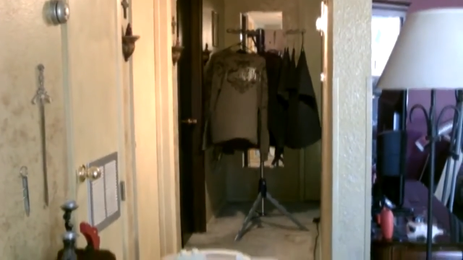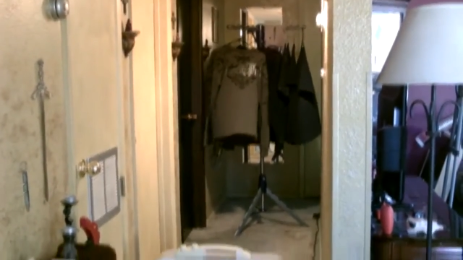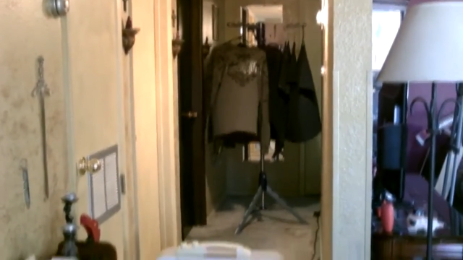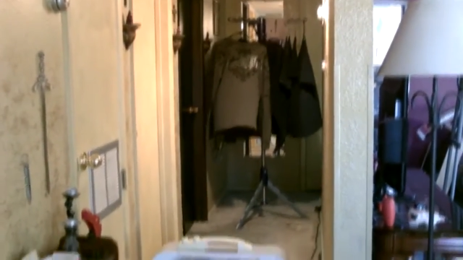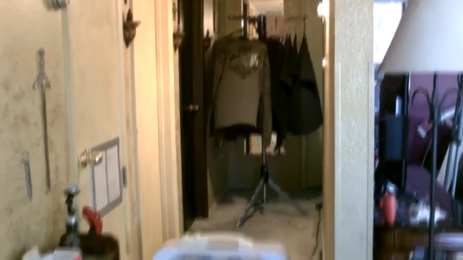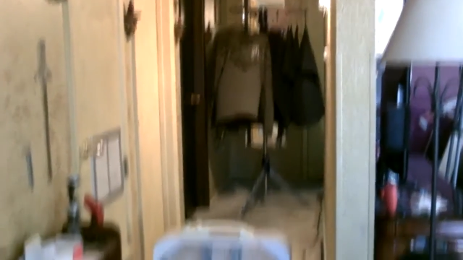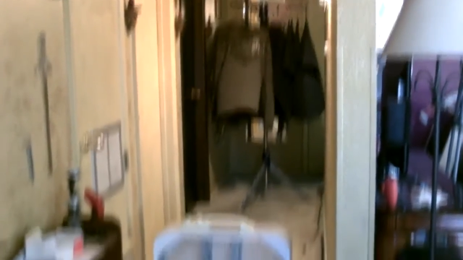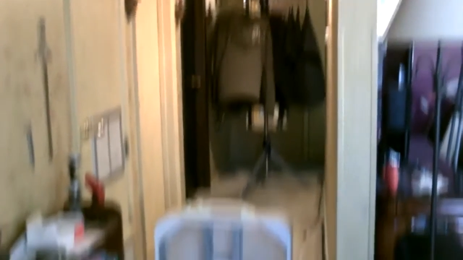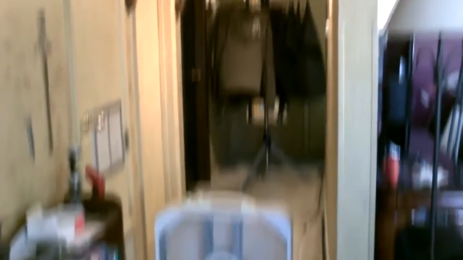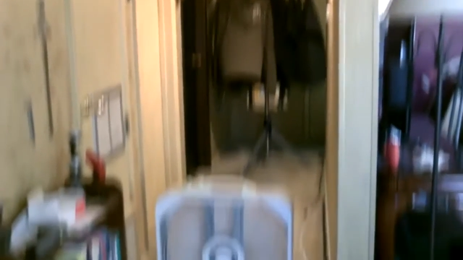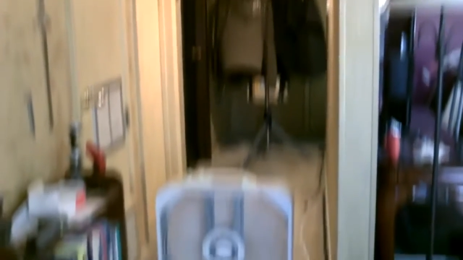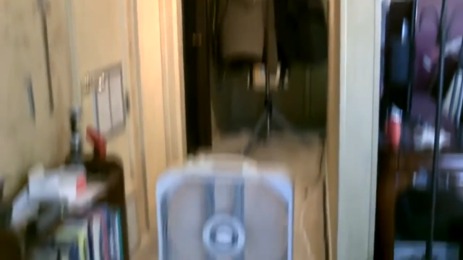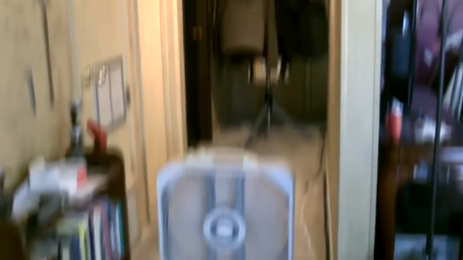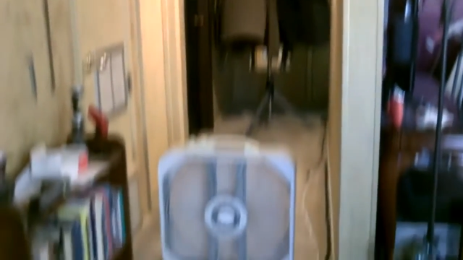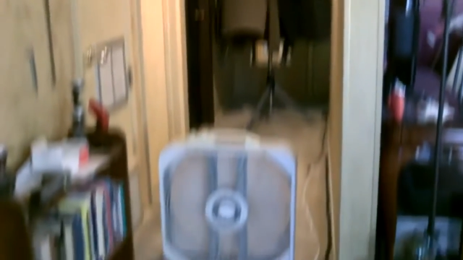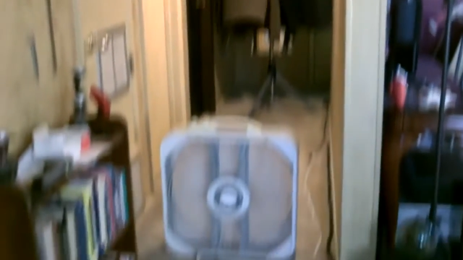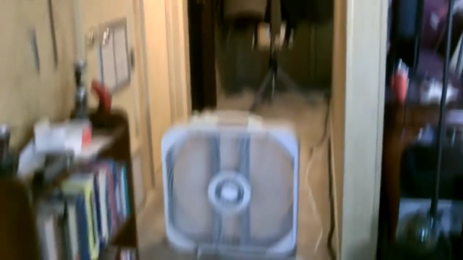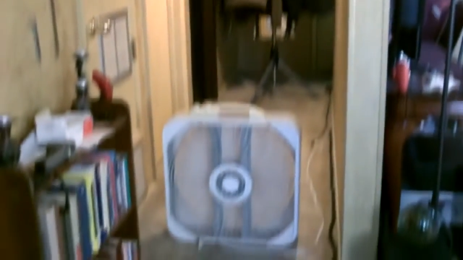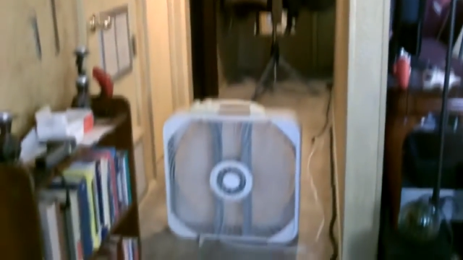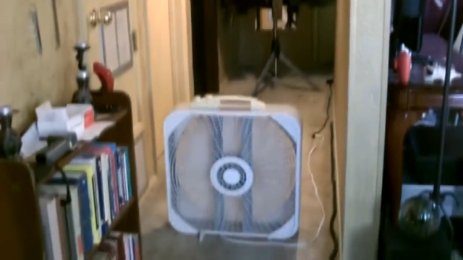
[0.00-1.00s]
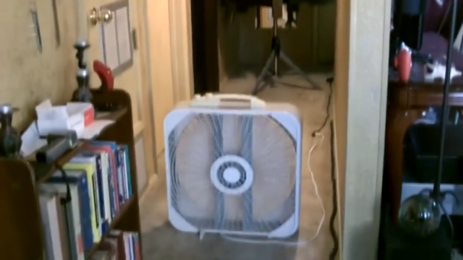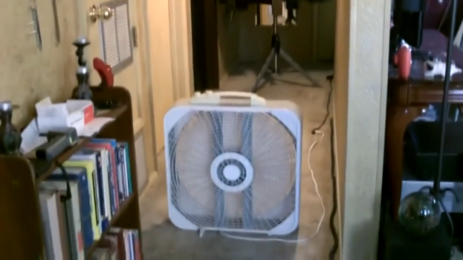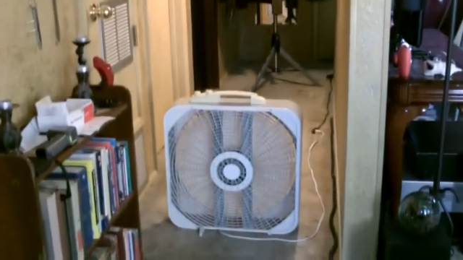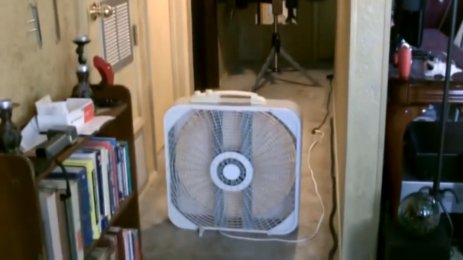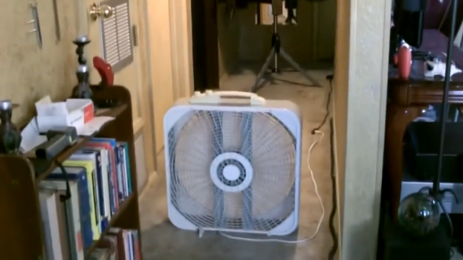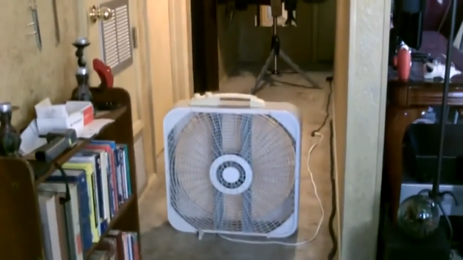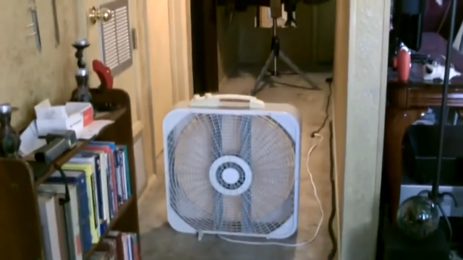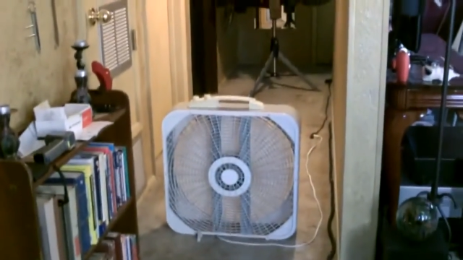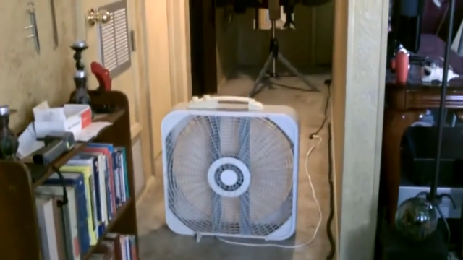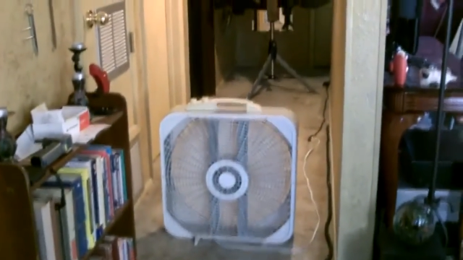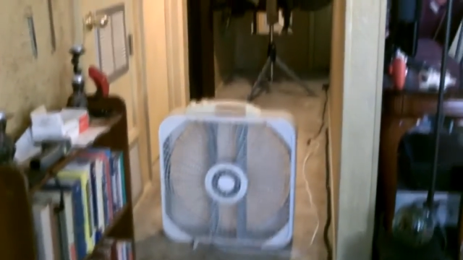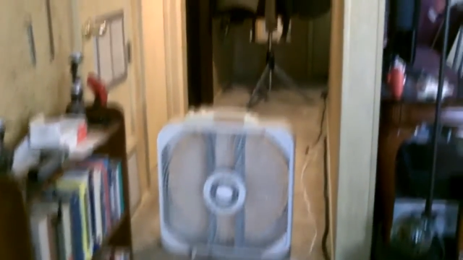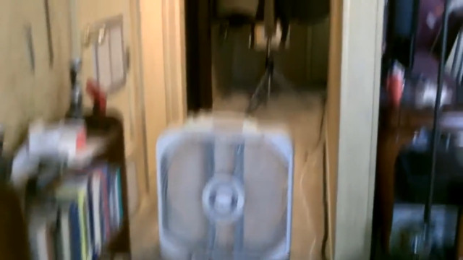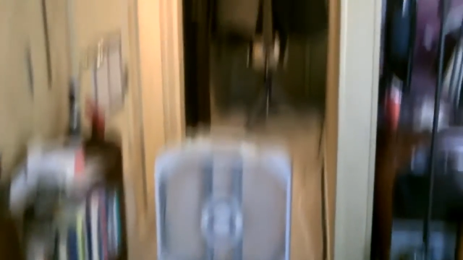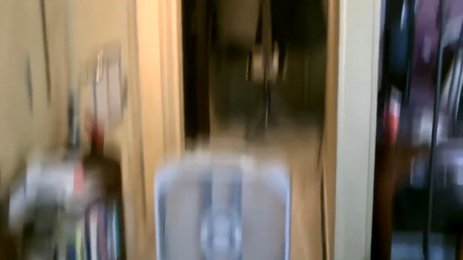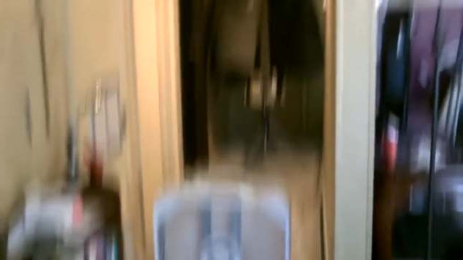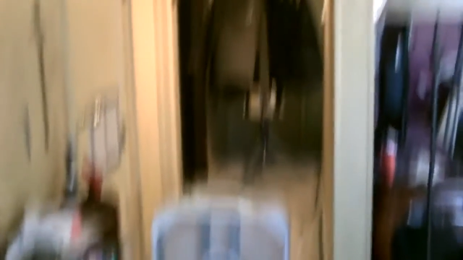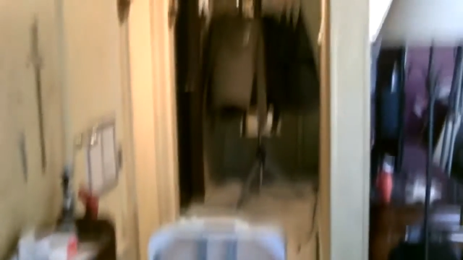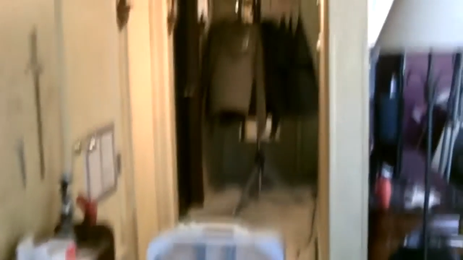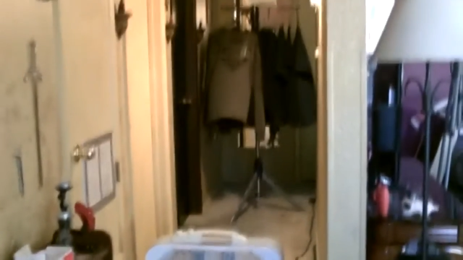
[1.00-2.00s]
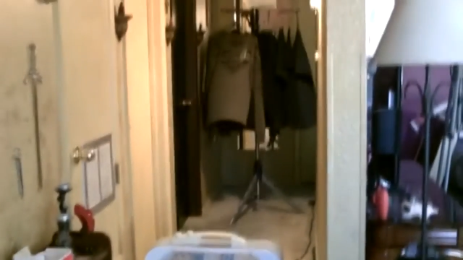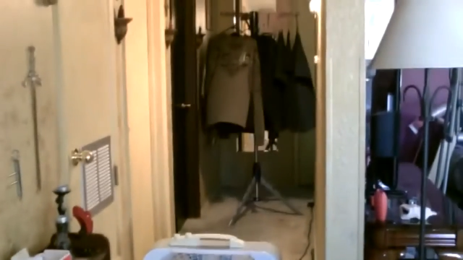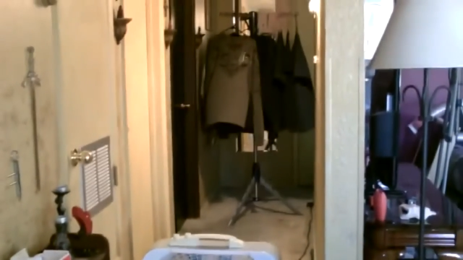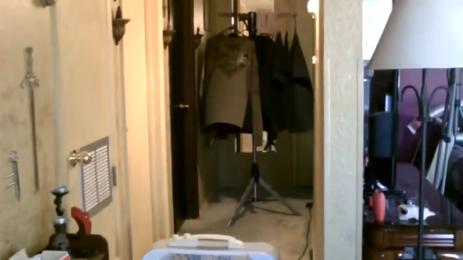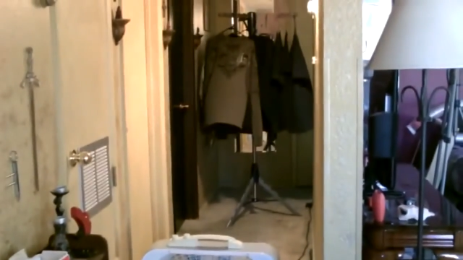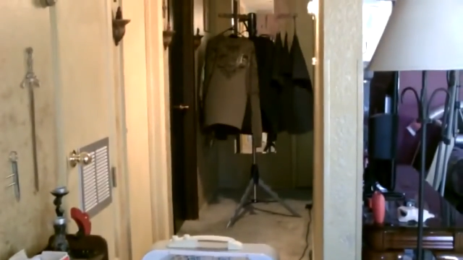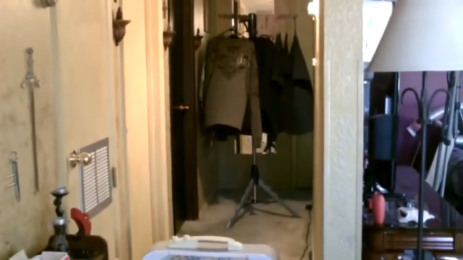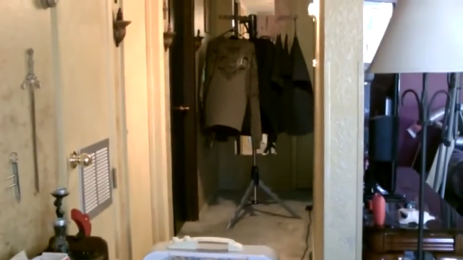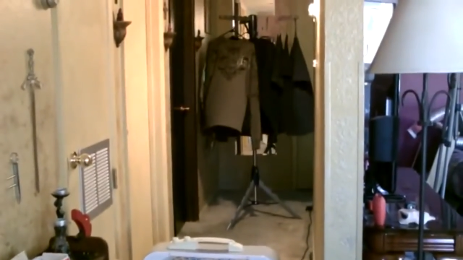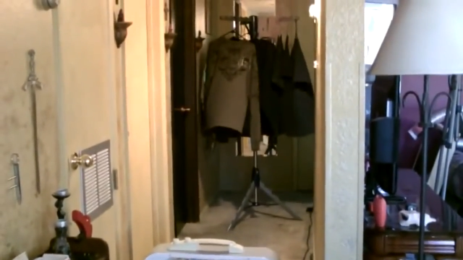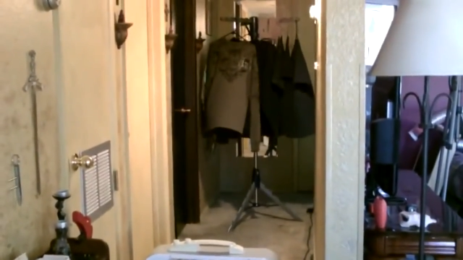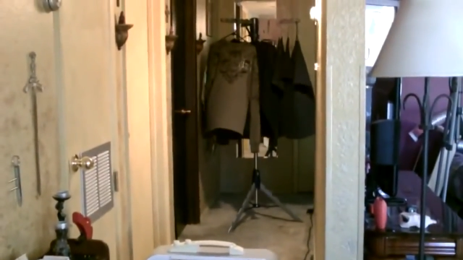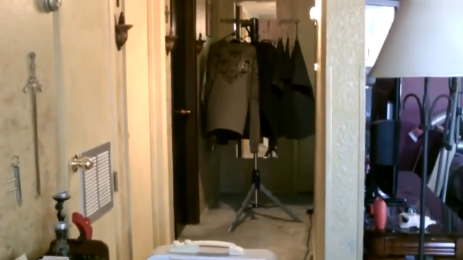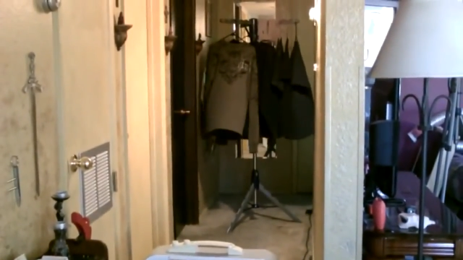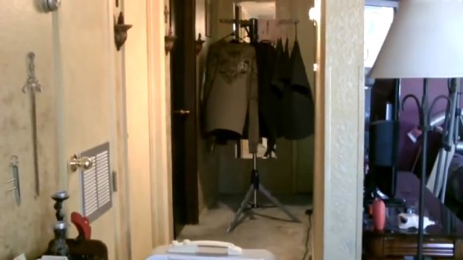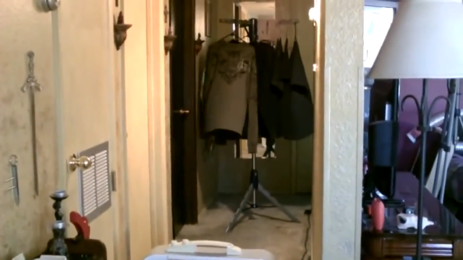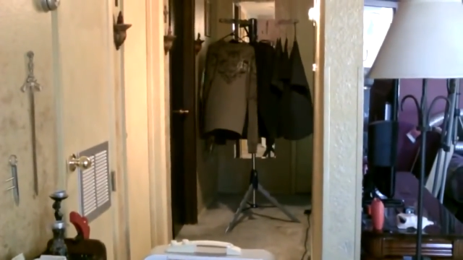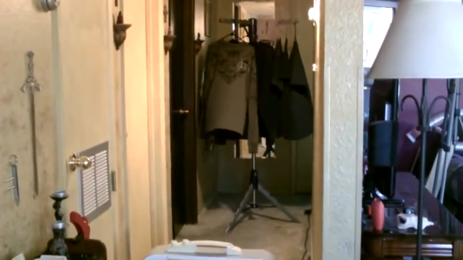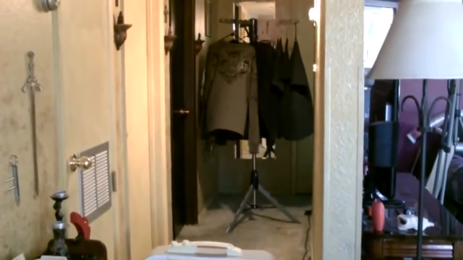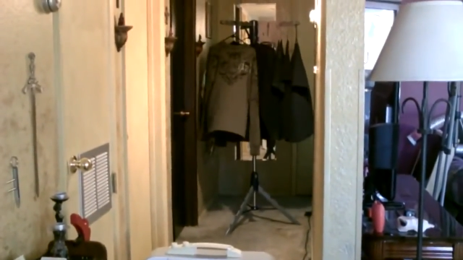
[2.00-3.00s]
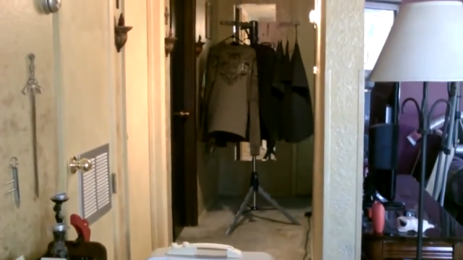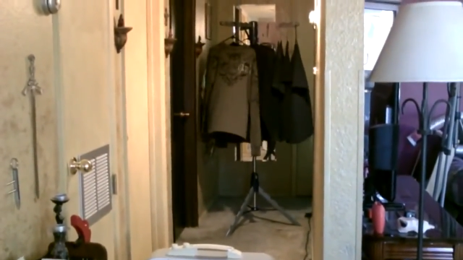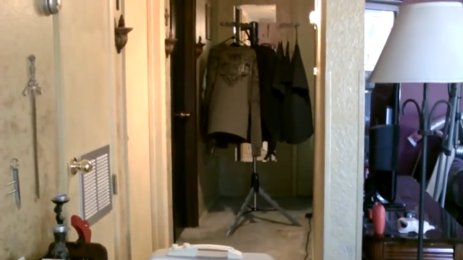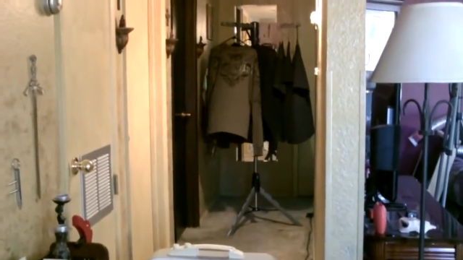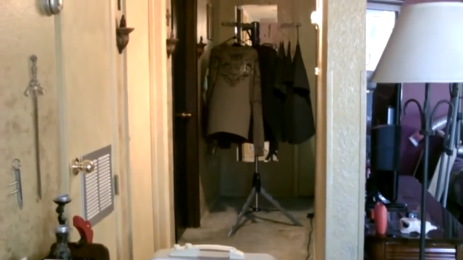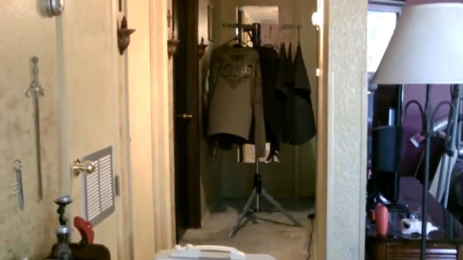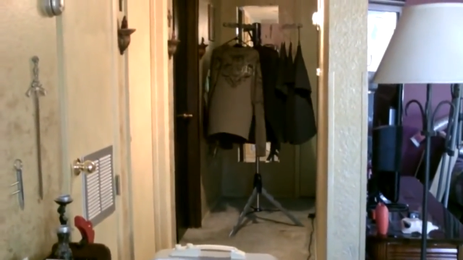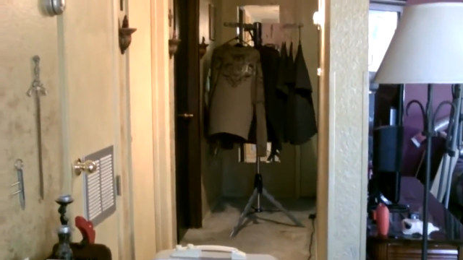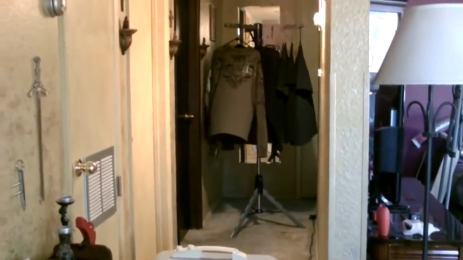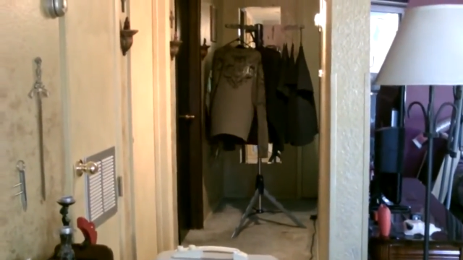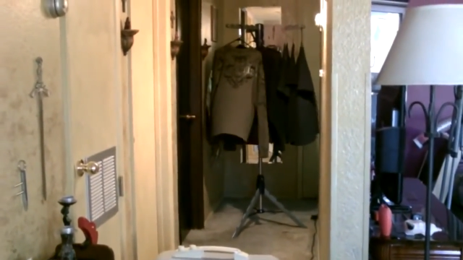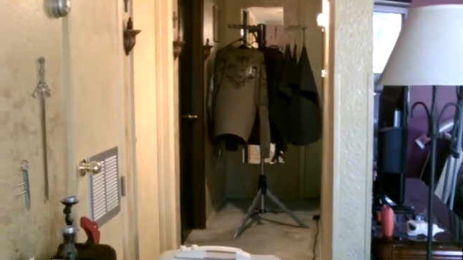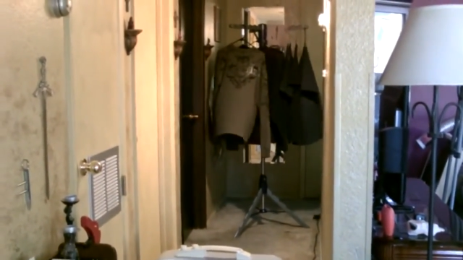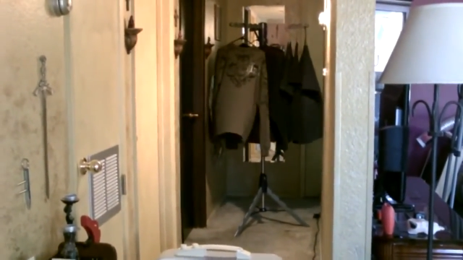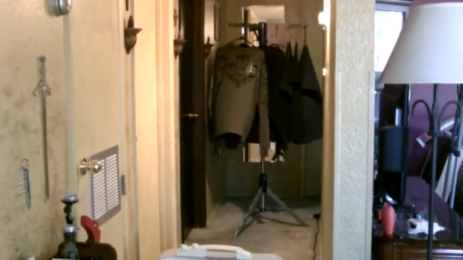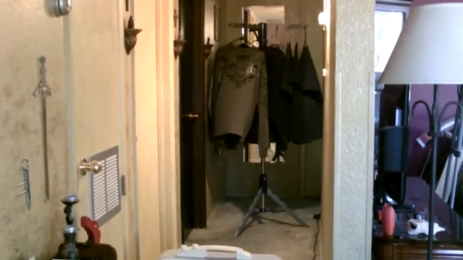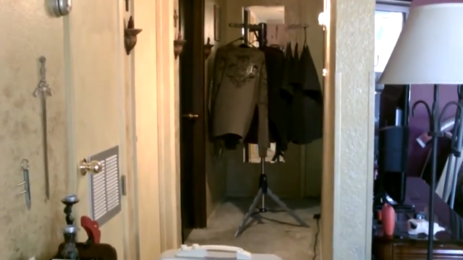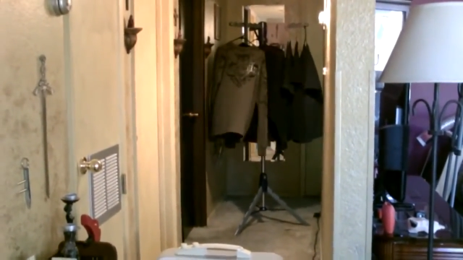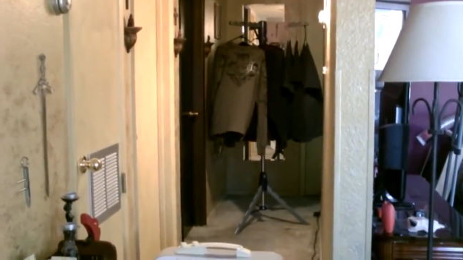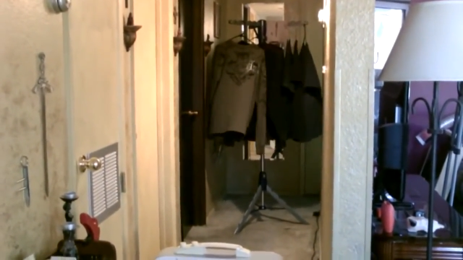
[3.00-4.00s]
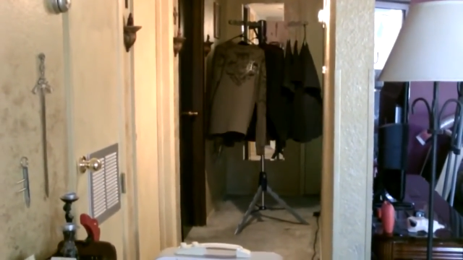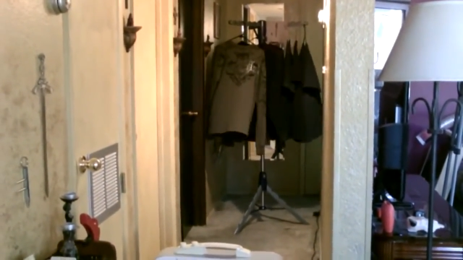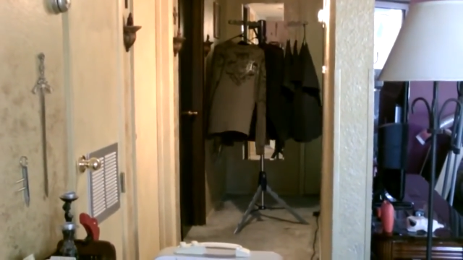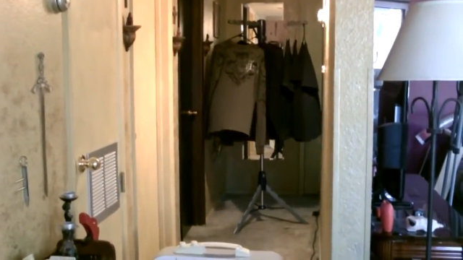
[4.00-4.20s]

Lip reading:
[unreadable: no face in view]